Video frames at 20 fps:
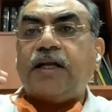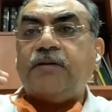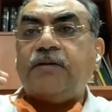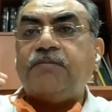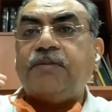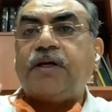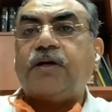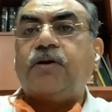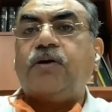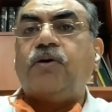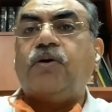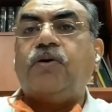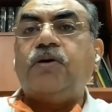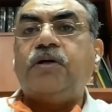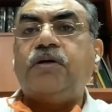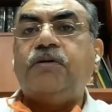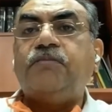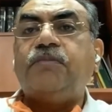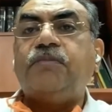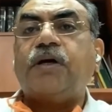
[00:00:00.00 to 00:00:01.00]
I'll be
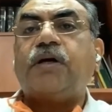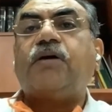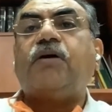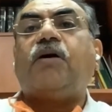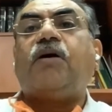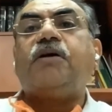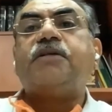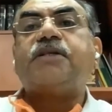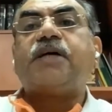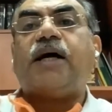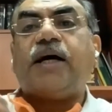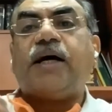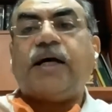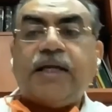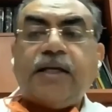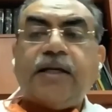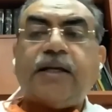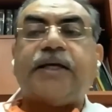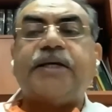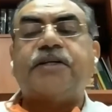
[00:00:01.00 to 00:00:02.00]
good because
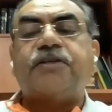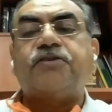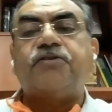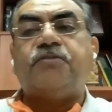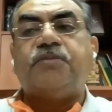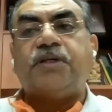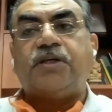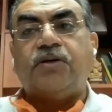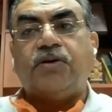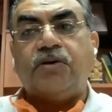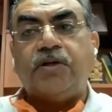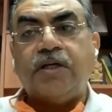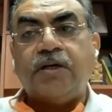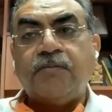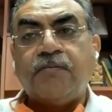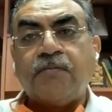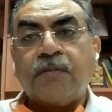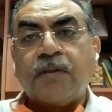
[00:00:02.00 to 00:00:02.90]
I like to be good.